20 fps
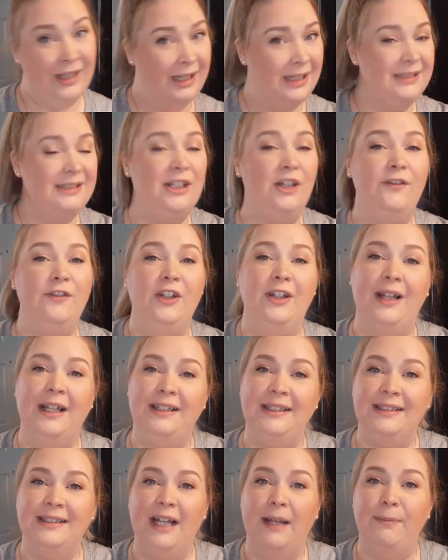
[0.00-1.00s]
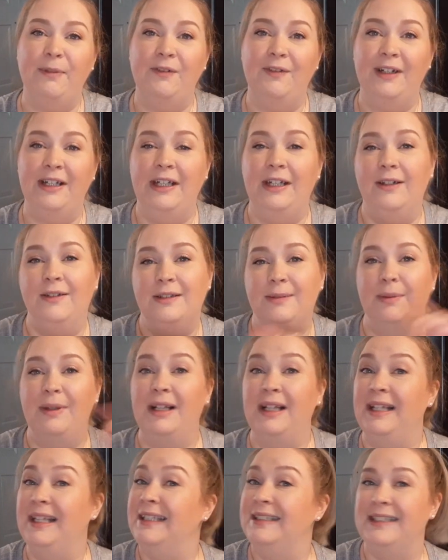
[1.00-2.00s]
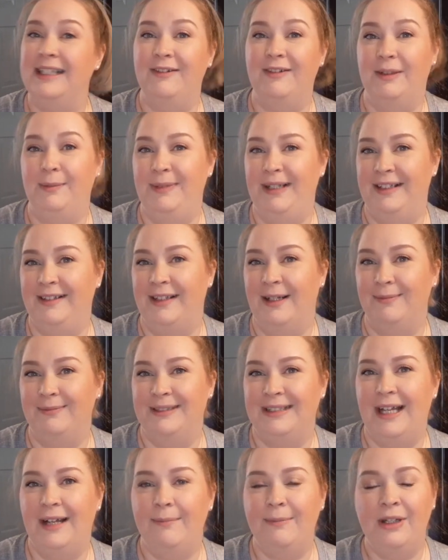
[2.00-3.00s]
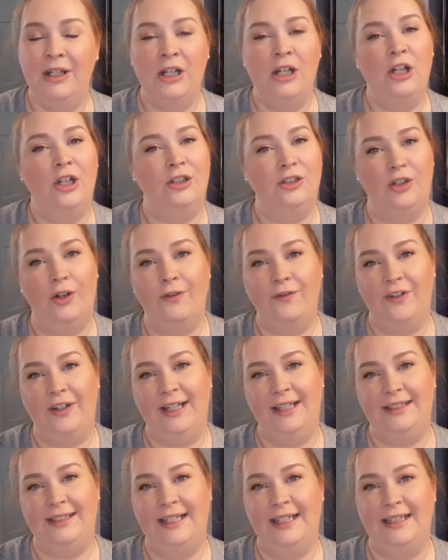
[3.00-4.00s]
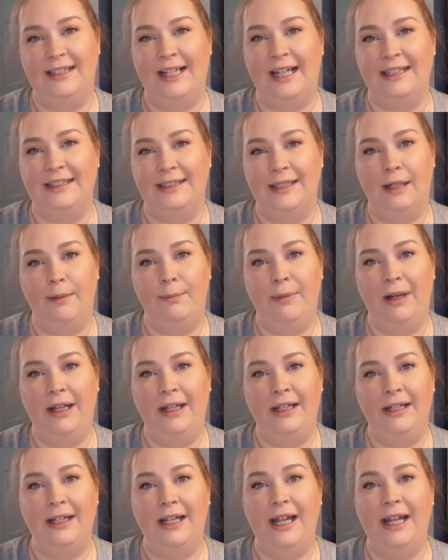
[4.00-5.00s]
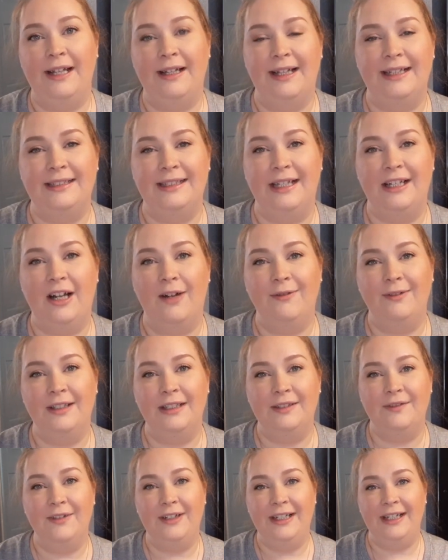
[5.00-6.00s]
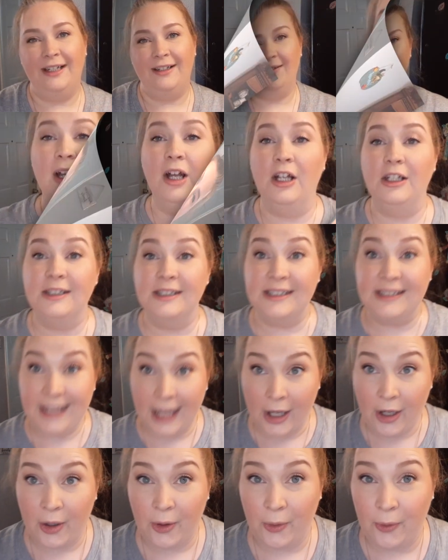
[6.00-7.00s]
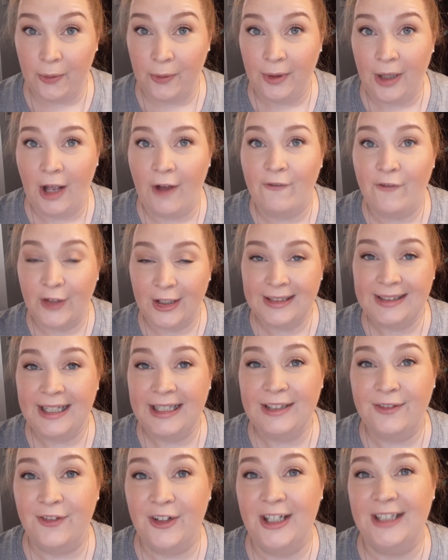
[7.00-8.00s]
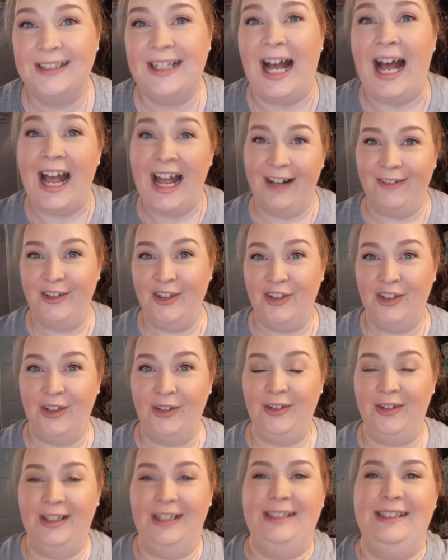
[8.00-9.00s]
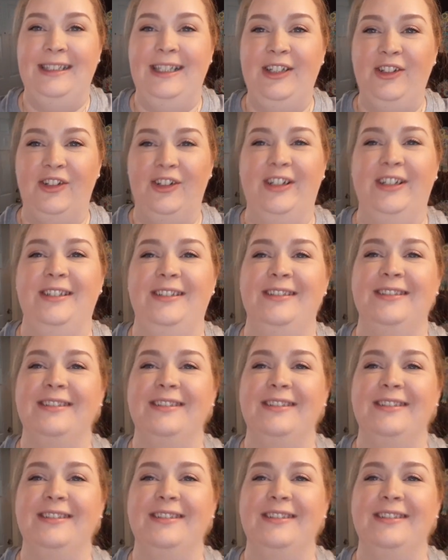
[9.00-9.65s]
So if you like these type of videos, please give it a big thumbs up. Don't forget to hit that sub button, and let's get on with this video. So first things first, I have to show you this t-shirt.